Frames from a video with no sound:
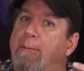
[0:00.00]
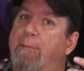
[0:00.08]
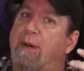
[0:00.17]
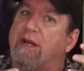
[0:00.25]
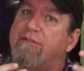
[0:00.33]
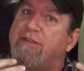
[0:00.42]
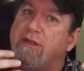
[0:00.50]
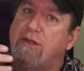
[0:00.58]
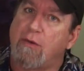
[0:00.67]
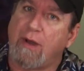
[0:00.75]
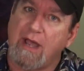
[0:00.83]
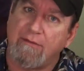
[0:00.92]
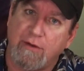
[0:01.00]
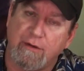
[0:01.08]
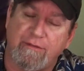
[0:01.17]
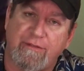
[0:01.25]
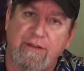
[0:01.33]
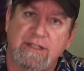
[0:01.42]
But if you don't have
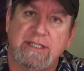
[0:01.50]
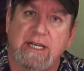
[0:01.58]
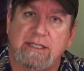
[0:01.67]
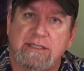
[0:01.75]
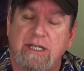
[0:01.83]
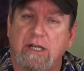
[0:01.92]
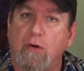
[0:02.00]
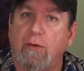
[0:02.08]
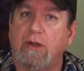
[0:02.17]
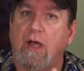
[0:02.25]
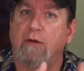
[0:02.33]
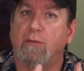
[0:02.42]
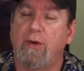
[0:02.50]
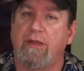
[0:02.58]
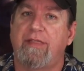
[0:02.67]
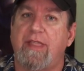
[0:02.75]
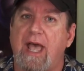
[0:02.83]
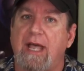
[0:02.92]
good physics to go along
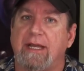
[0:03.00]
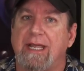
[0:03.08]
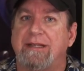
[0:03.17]
with that,